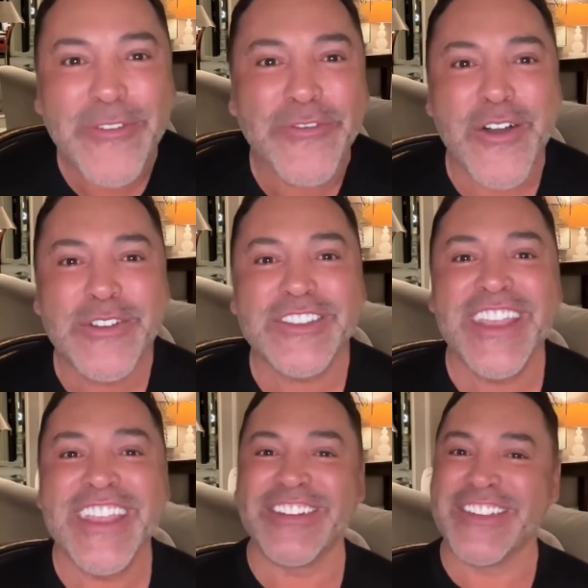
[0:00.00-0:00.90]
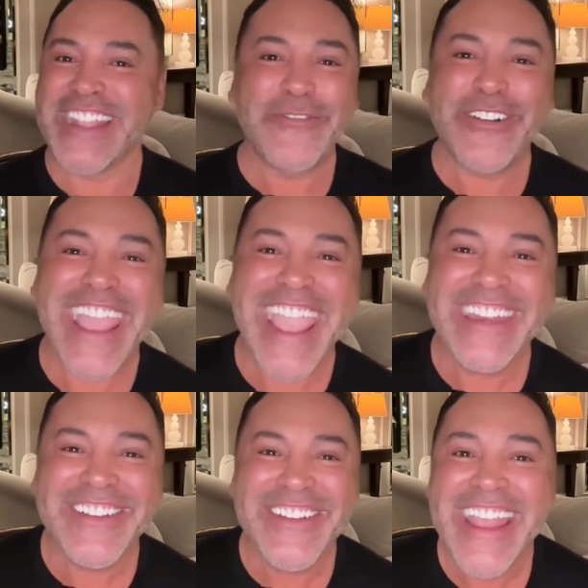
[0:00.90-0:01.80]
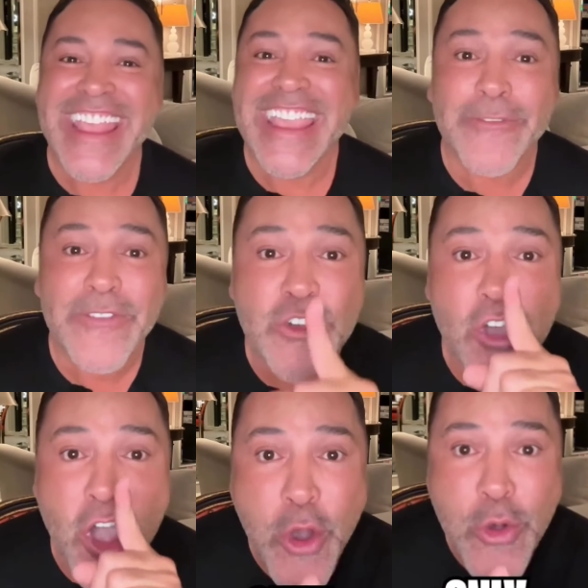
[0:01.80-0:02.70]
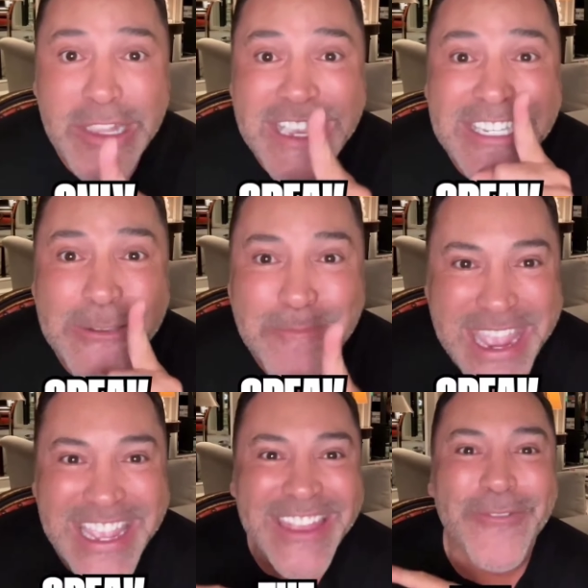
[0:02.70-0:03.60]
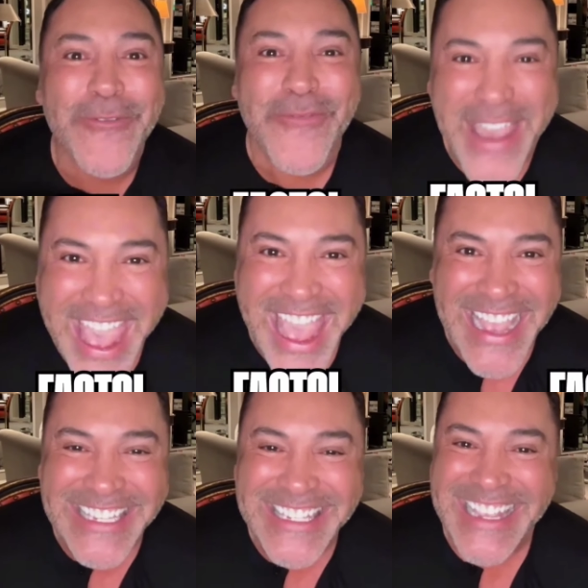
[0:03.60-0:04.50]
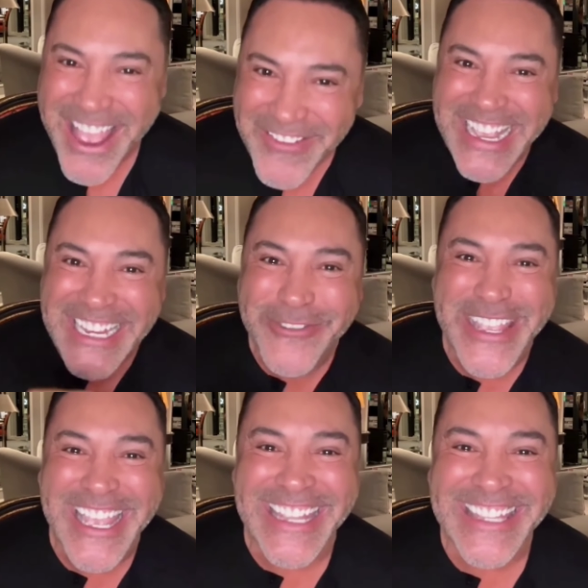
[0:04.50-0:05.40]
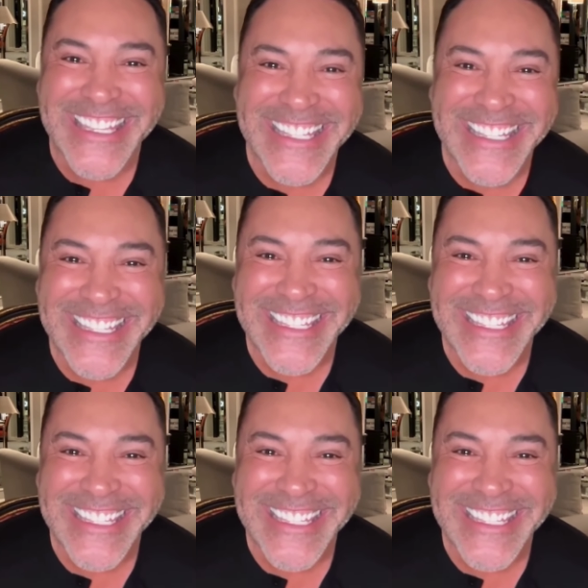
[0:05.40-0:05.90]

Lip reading: remember, folks, you're never a hater if you only speak the facts. Have a nice weekend.